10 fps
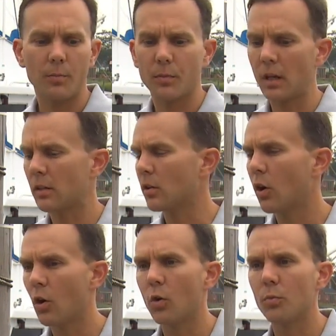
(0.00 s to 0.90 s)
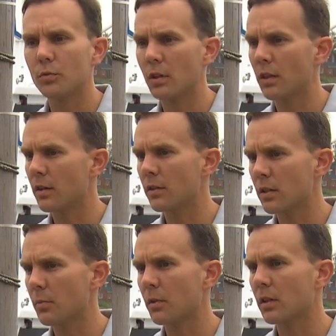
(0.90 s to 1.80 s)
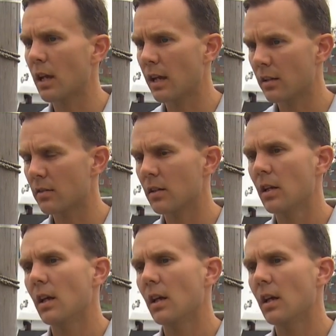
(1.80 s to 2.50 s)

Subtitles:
it's homes and their septic tanks